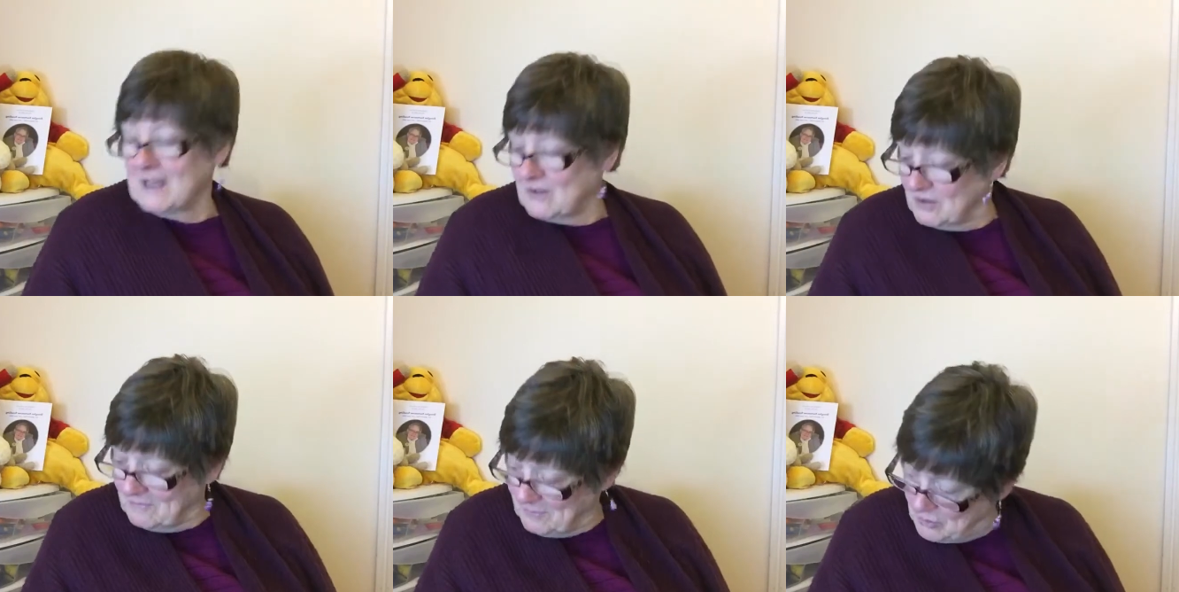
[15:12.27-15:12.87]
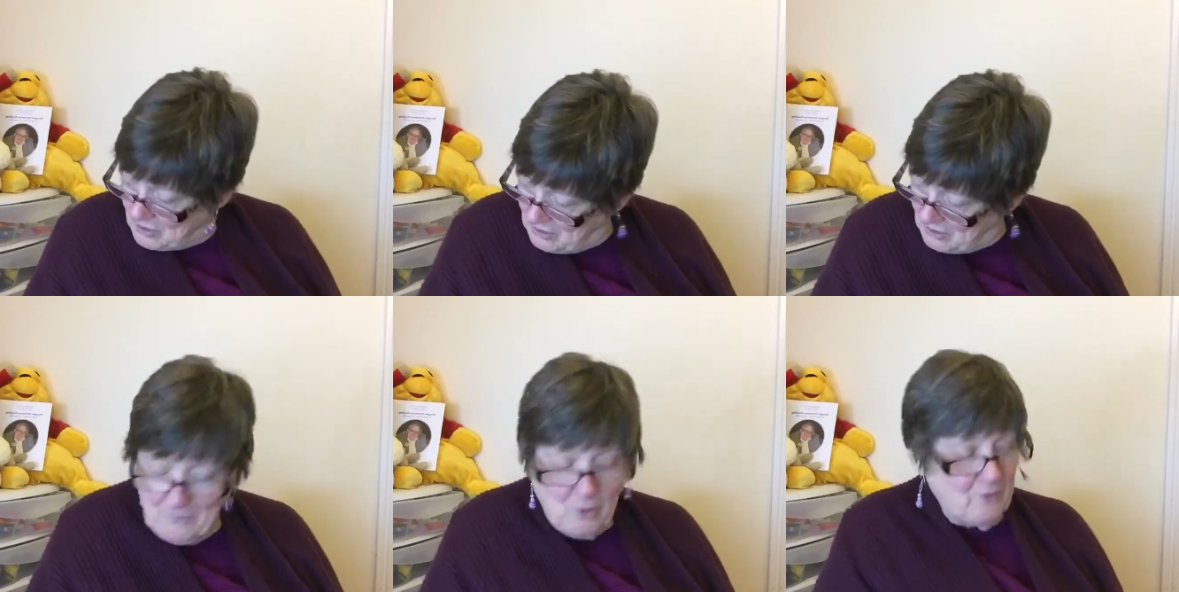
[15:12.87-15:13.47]
I could have bought a
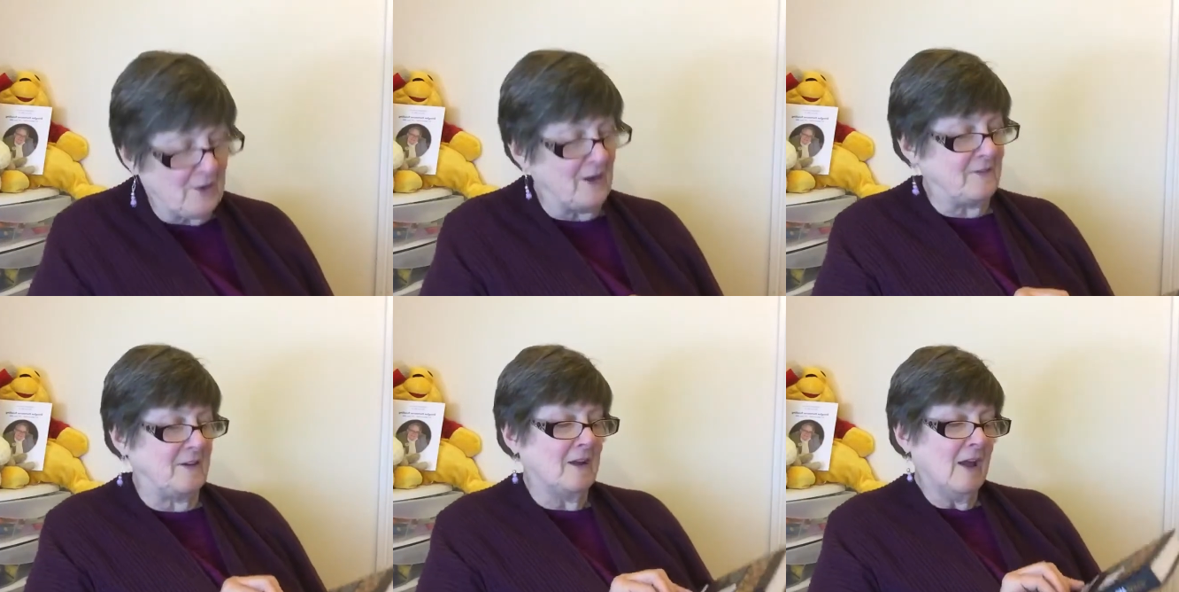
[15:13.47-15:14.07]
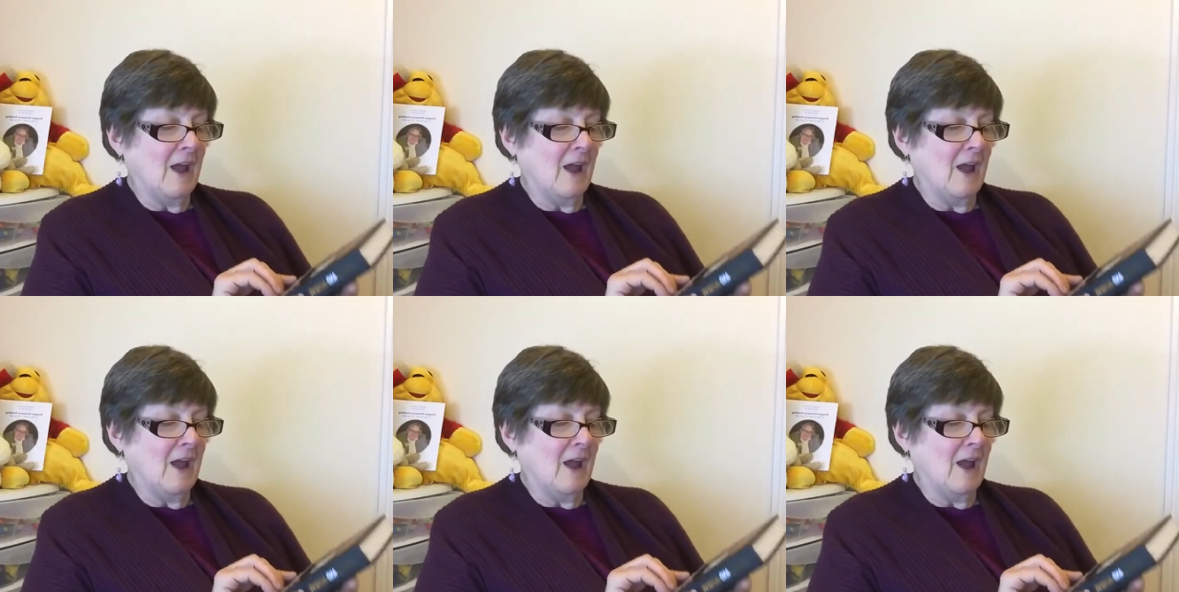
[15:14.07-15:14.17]
lot more than I did.